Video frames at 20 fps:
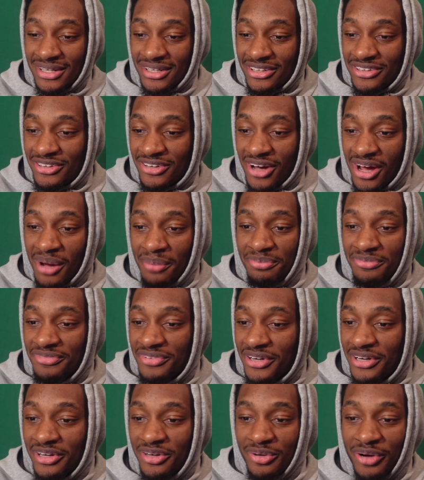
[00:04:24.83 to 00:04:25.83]
you know, I'm
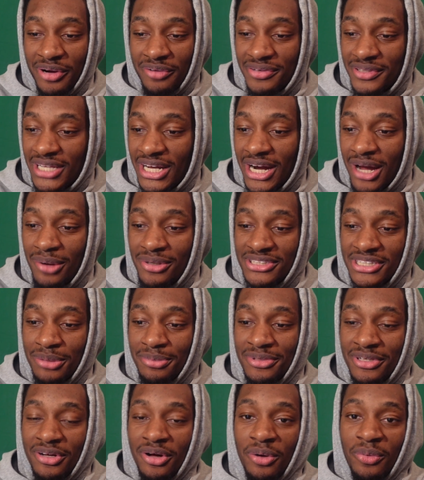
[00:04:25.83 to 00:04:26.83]
very grateful that I was
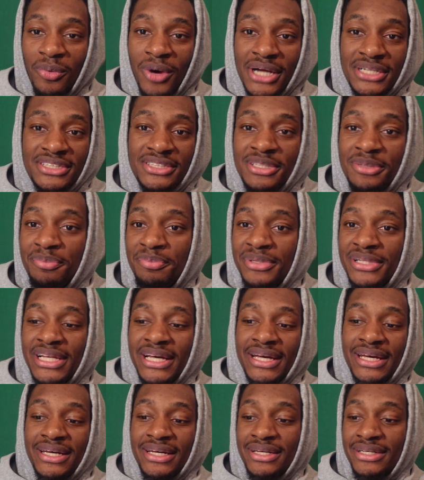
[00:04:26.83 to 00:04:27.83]
able to go watch them
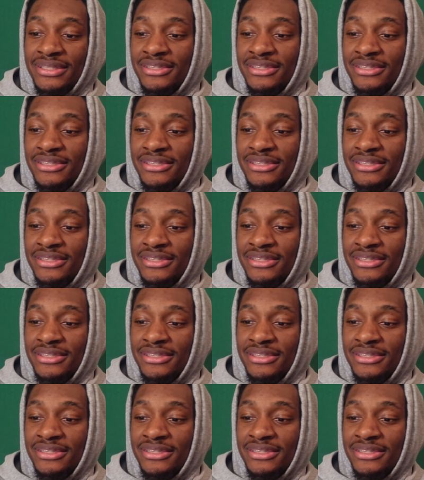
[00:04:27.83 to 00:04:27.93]
play.